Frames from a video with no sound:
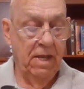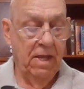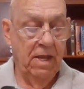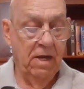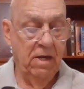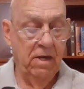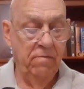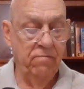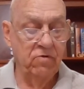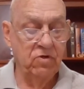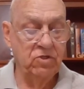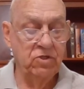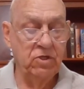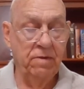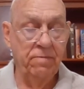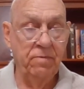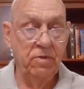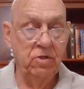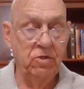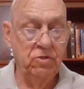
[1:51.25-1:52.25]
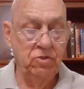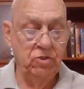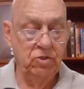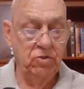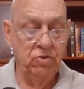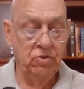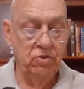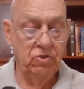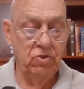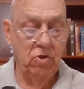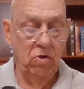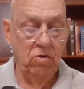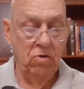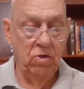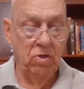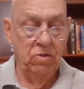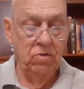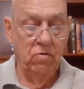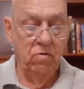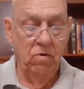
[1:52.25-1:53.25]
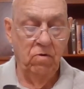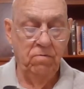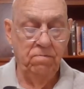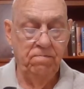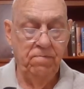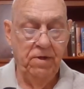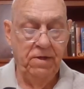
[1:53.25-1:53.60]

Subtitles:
However, some of the Jews turned on their own